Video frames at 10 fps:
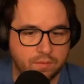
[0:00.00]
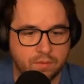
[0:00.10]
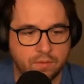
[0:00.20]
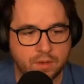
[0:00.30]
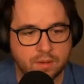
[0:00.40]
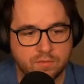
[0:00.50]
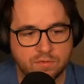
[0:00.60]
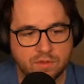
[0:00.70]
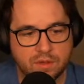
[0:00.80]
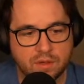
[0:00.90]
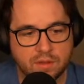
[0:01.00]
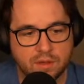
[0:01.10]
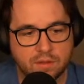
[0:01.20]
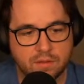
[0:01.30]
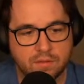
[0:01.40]
Yeah, I'm just thinking
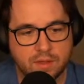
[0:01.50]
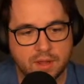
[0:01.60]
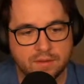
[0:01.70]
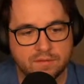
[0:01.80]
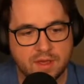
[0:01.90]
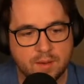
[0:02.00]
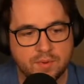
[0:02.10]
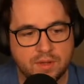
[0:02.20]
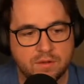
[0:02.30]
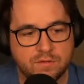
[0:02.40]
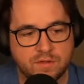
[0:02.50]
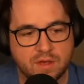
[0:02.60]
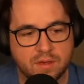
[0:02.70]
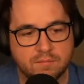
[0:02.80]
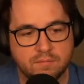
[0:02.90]
like that has to happen each
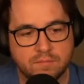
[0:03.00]
time.